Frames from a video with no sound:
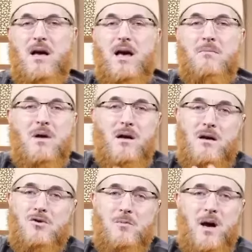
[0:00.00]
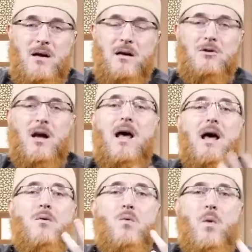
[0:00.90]
And may Allah subhanahu wa ta'ala
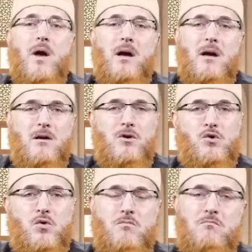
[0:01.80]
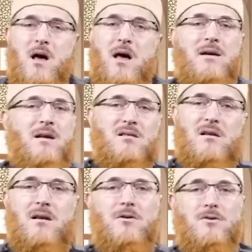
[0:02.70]
awaken this ummah and its
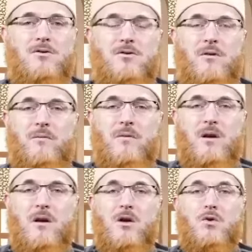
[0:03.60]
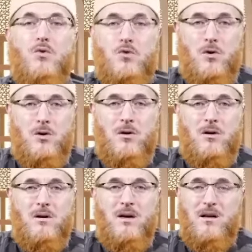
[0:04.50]
leaders to
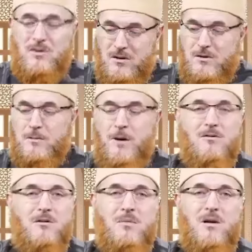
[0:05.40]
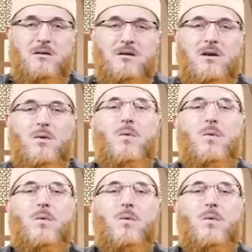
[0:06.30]
shoulder its responsibility.